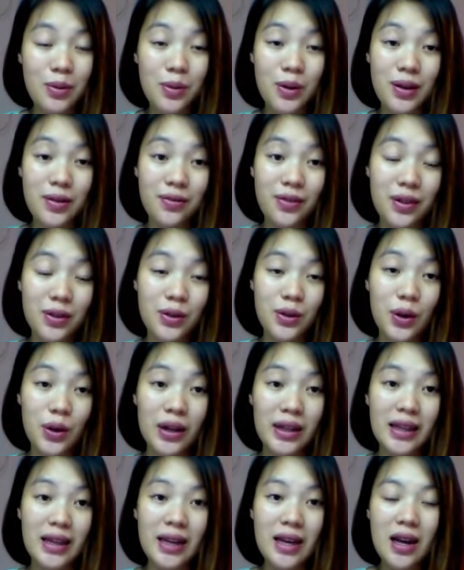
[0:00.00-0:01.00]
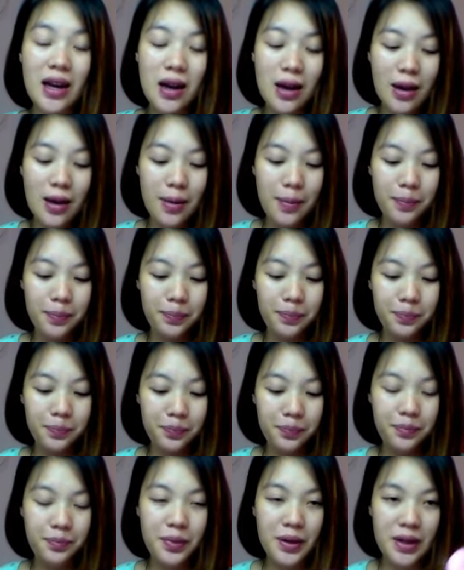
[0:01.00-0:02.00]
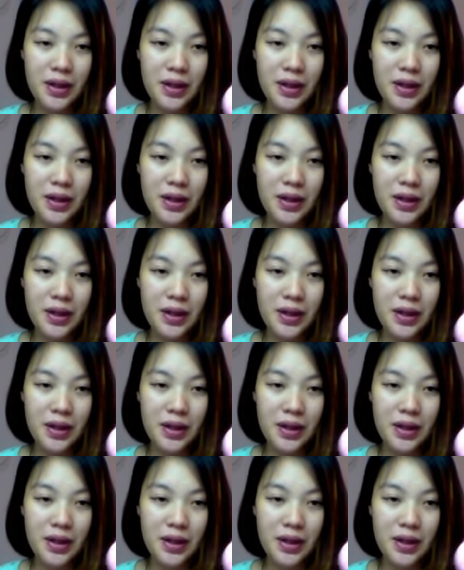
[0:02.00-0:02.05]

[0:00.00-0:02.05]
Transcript: when it feels oily. But